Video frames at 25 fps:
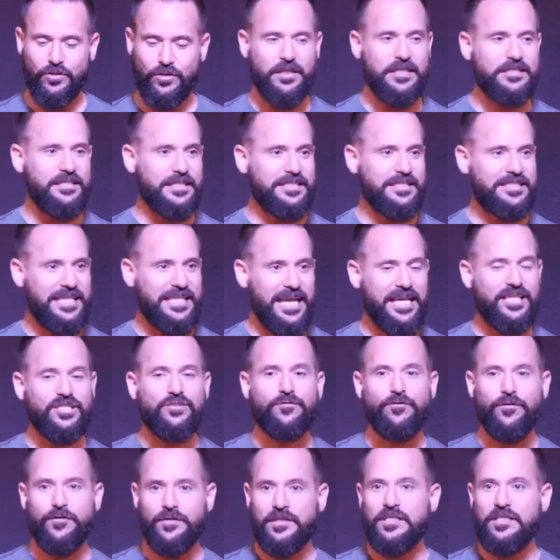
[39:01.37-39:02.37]
it's a
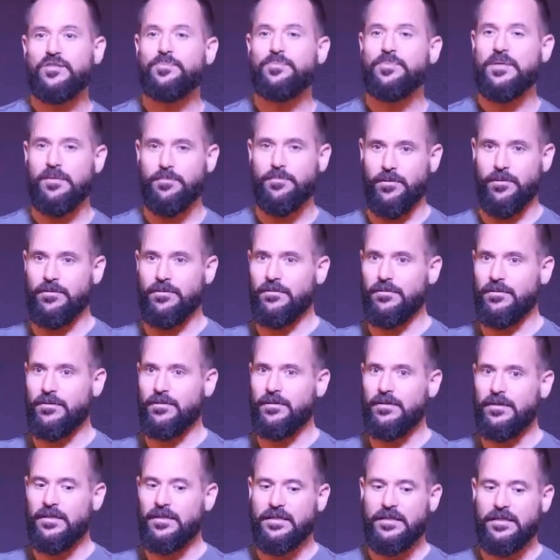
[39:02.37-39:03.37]
test for these people.
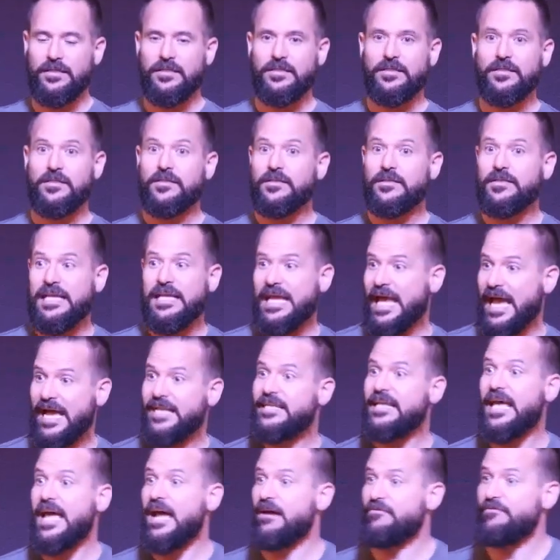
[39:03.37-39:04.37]
They had
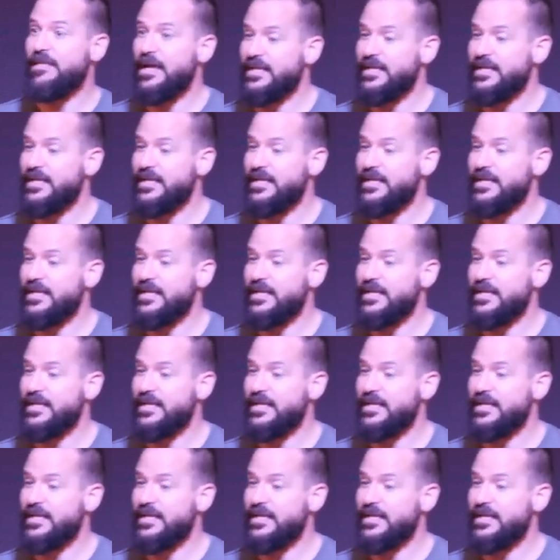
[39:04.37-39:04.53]
to have that